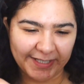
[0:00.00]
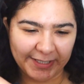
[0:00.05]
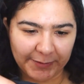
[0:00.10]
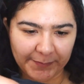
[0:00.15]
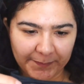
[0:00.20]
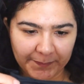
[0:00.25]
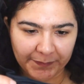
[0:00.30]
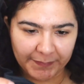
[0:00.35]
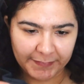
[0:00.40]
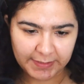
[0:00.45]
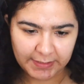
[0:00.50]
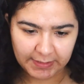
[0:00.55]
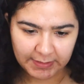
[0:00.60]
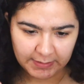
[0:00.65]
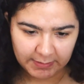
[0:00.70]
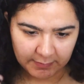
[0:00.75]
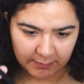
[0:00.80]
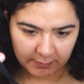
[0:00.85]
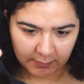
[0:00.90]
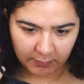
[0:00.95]
now.
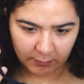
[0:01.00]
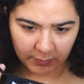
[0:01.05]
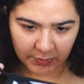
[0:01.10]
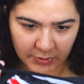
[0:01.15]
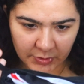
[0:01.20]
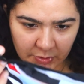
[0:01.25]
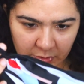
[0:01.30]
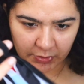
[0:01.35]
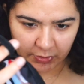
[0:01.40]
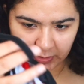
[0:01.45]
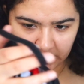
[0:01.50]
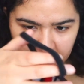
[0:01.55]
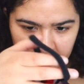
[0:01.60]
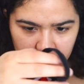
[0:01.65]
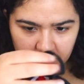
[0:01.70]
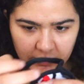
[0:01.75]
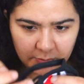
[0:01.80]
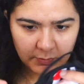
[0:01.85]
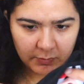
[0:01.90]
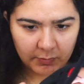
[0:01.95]
So how
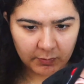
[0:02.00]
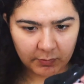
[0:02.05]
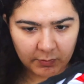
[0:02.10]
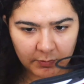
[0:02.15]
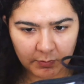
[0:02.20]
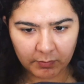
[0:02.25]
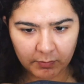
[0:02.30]
do you?